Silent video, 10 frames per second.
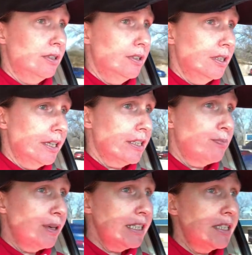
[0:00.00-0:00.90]

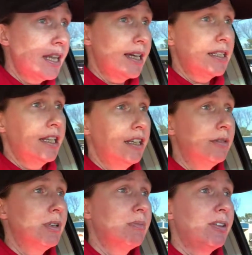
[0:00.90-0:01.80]
expressed that to
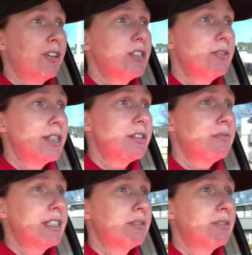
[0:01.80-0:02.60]
him, that my frustration wasn't